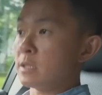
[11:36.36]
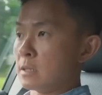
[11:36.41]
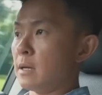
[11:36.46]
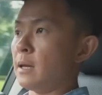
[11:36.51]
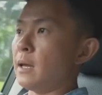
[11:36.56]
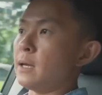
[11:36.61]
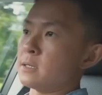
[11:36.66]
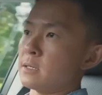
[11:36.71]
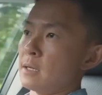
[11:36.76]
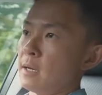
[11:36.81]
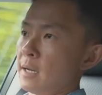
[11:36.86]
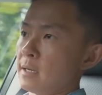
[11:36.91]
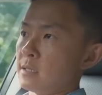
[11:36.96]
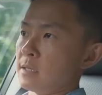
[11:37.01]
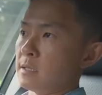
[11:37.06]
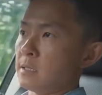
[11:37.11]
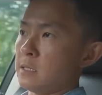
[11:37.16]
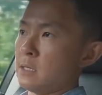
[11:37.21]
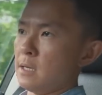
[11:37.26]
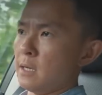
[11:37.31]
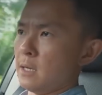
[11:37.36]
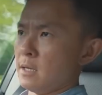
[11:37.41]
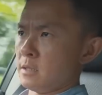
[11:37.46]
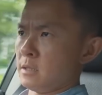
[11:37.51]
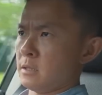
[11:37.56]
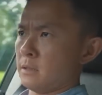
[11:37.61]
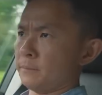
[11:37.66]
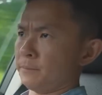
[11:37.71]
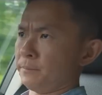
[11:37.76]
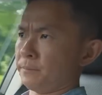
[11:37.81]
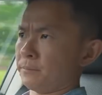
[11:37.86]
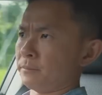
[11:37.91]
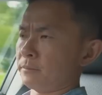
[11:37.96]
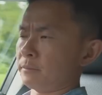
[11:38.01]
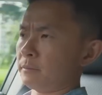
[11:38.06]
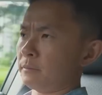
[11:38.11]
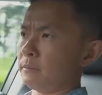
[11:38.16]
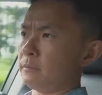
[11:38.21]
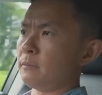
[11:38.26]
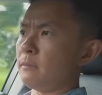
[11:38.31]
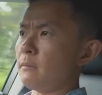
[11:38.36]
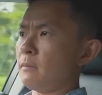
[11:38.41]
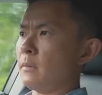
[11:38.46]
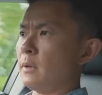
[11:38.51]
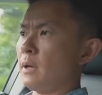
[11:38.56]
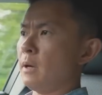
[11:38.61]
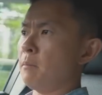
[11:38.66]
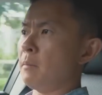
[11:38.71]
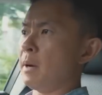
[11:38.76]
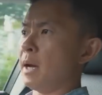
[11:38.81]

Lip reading: being driven around. And